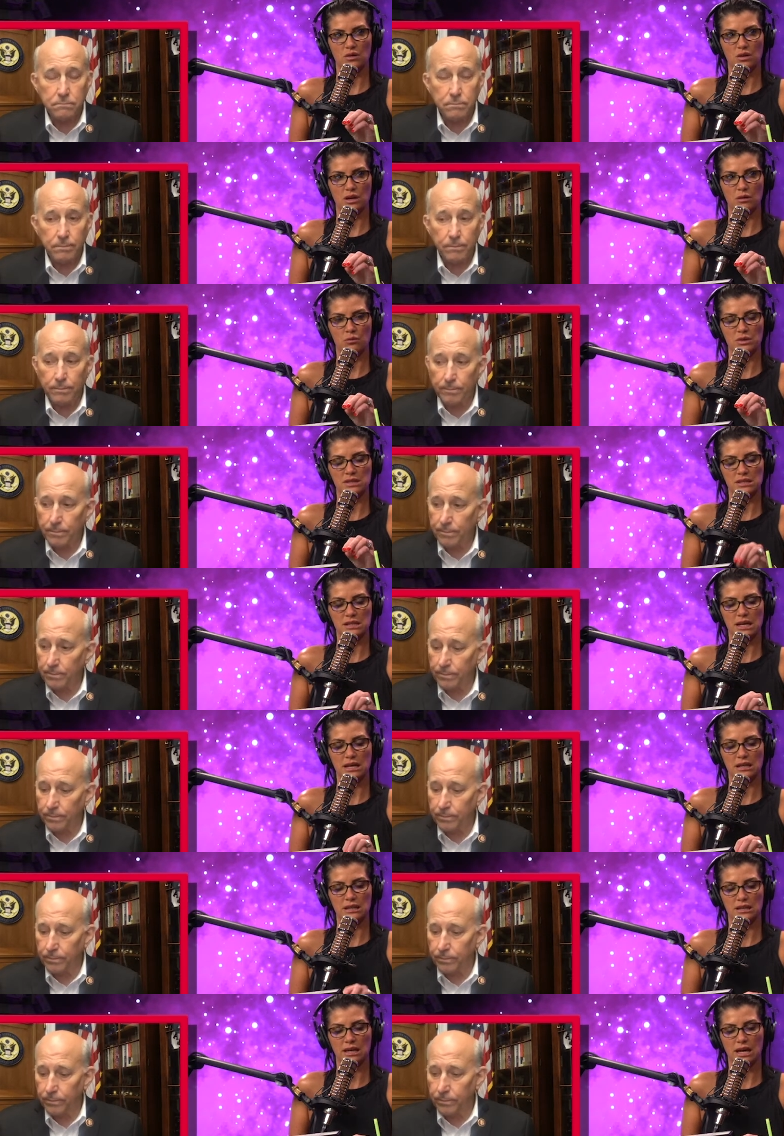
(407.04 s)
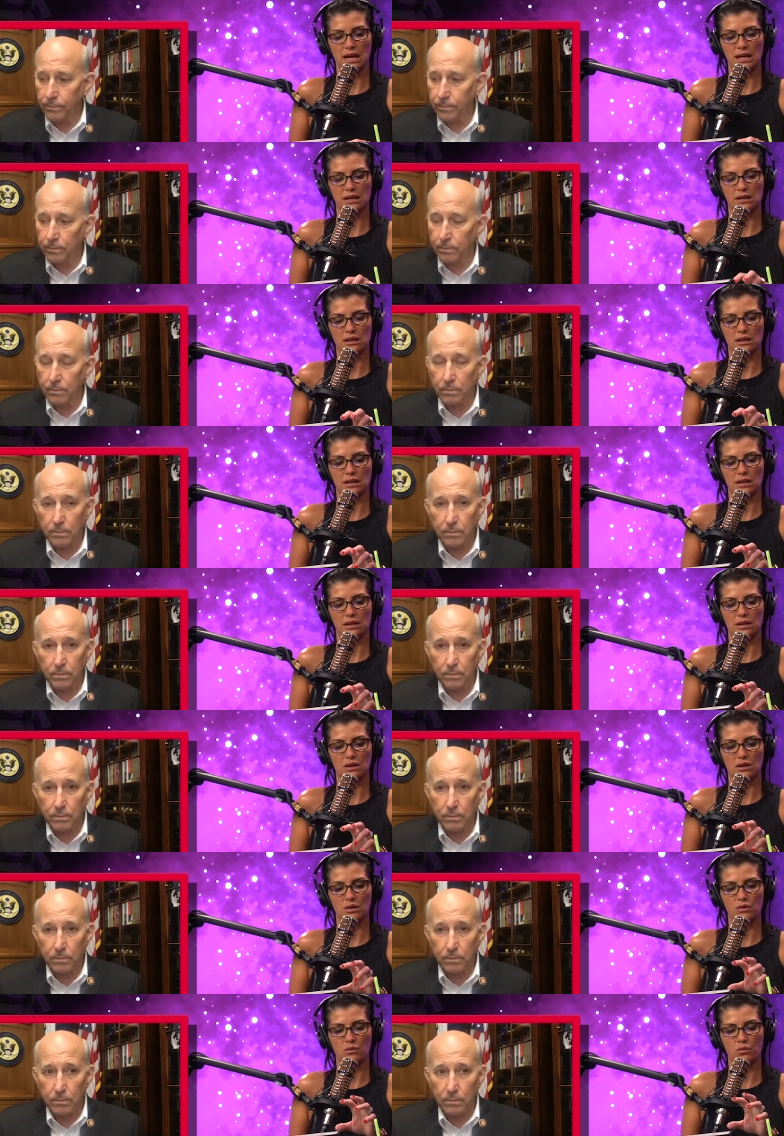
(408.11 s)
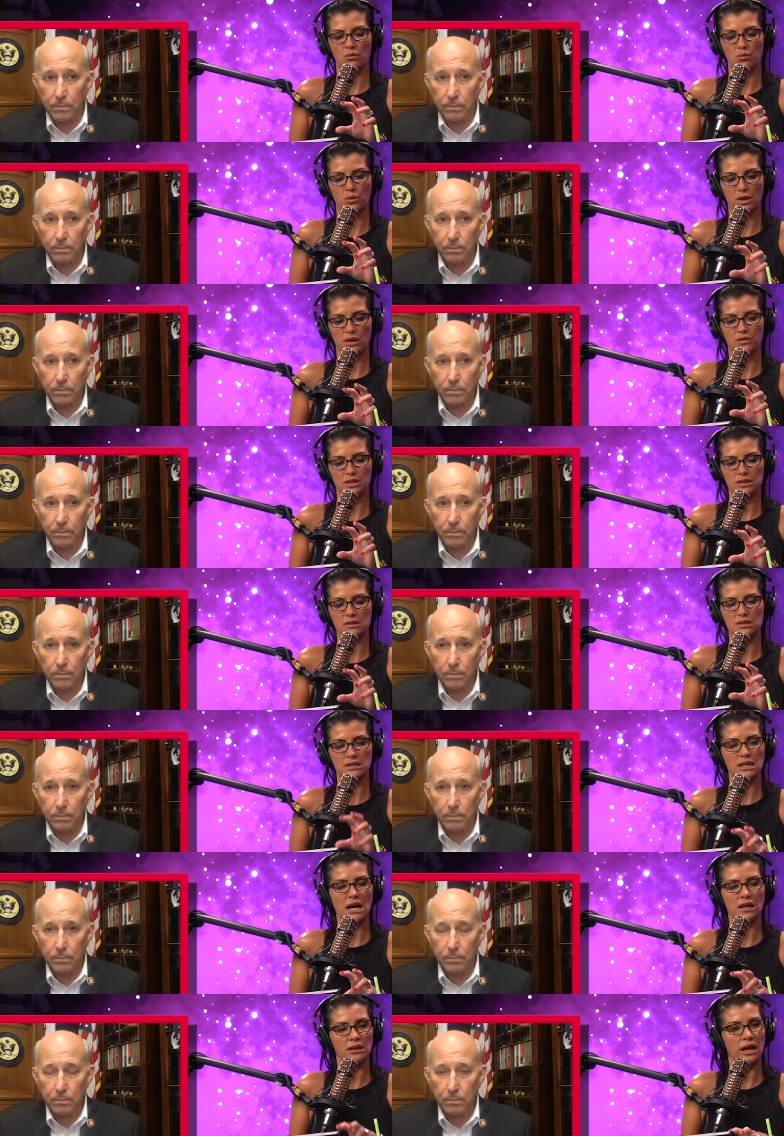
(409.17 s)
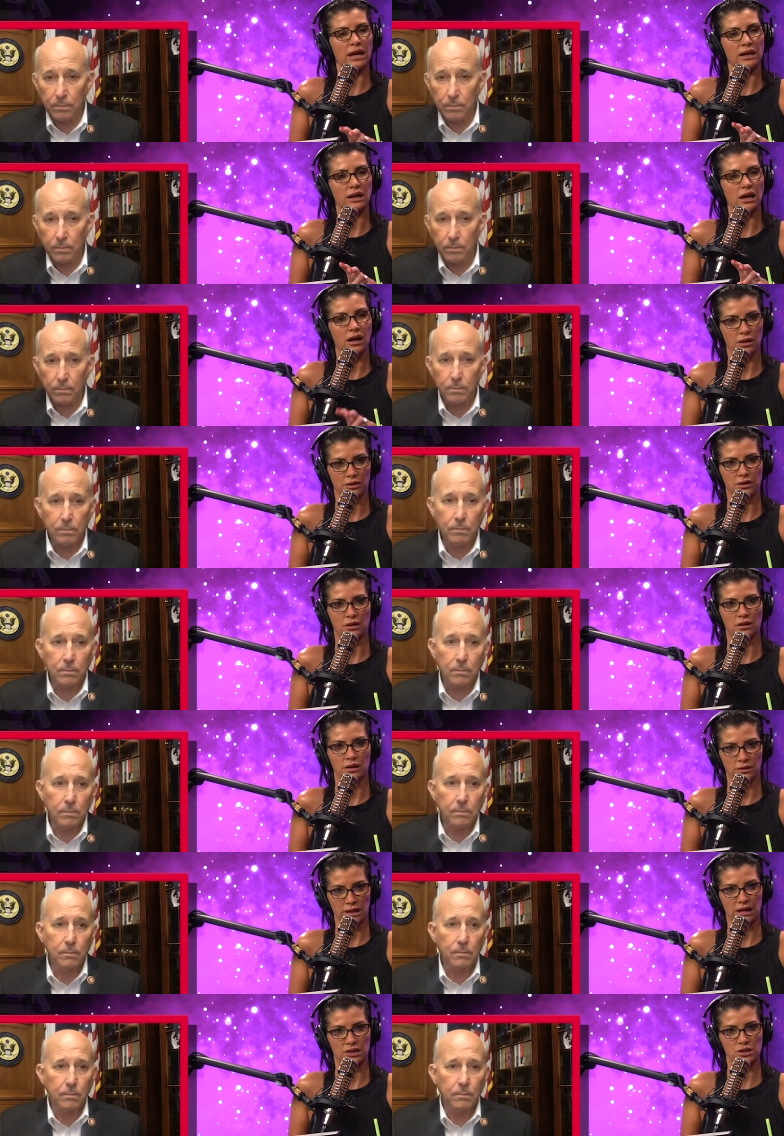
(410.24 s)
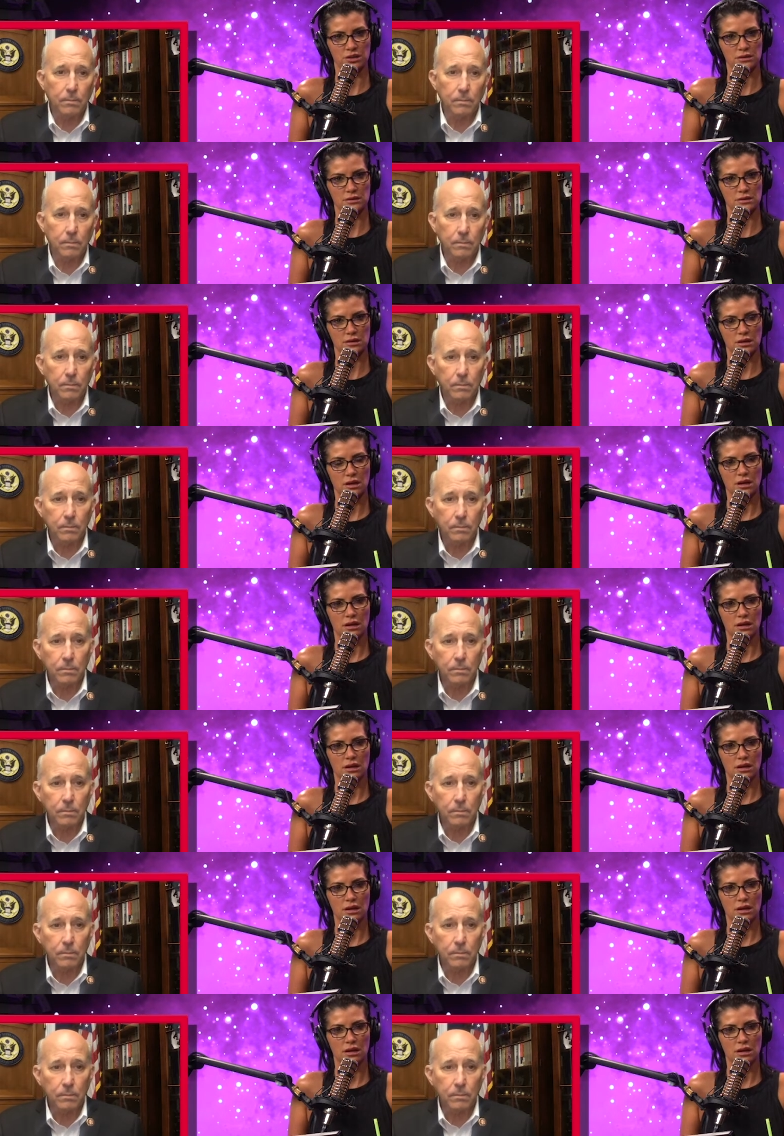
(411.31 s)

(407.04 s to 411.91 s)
Speaker 1: It was stated that we, this is not like other elections.